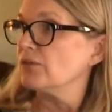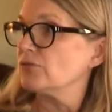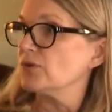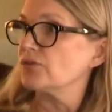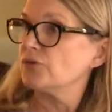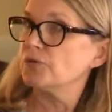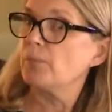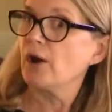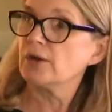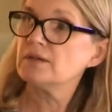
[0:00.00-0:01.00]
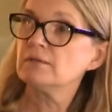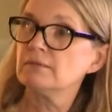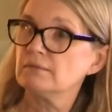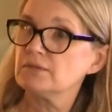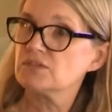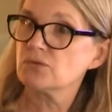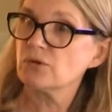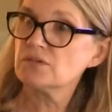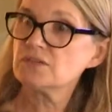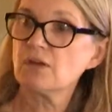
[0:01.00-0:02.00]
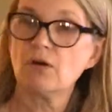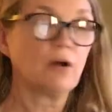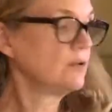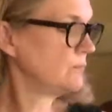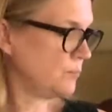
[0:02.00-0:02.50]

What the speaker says: through a third-party source called